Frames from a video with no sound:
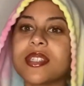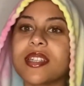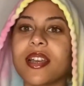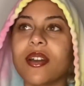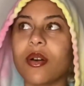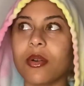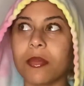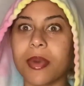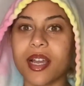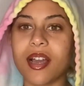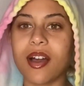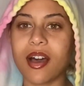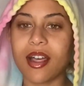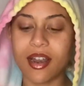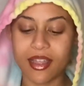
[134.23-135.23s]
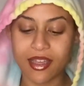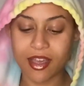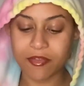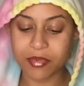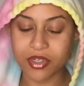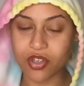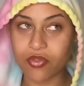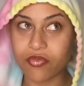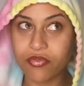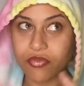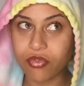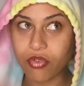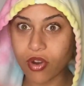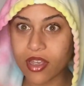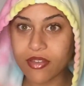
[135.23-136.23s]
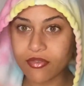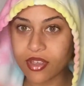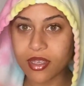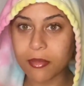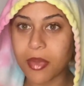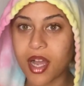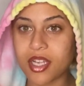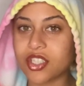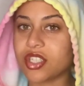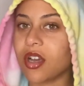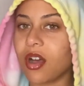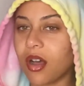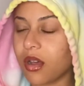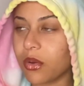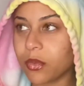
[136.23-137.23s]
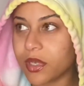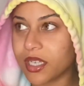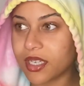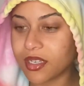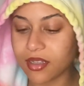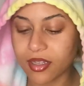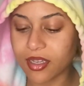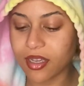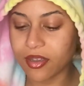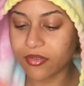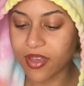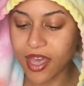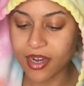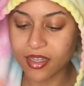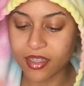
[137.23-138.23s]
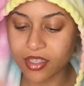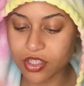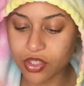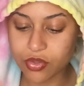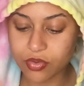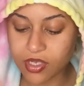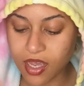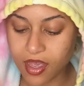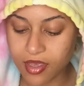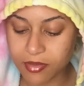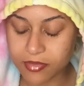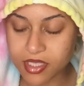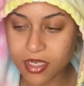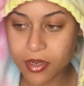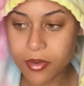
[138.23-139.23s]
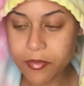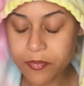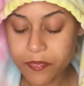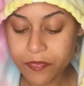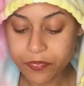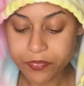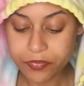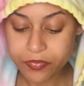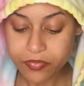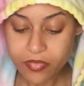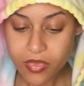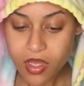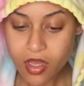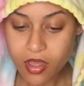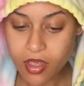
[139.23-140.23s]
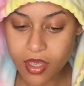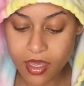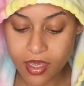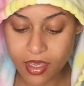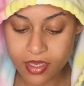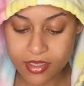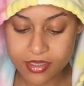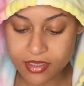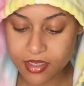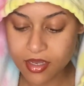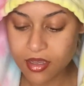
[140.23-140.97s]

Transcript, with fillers: like, oh my God, like I've been craving matcha all week. Like I've had it like two times and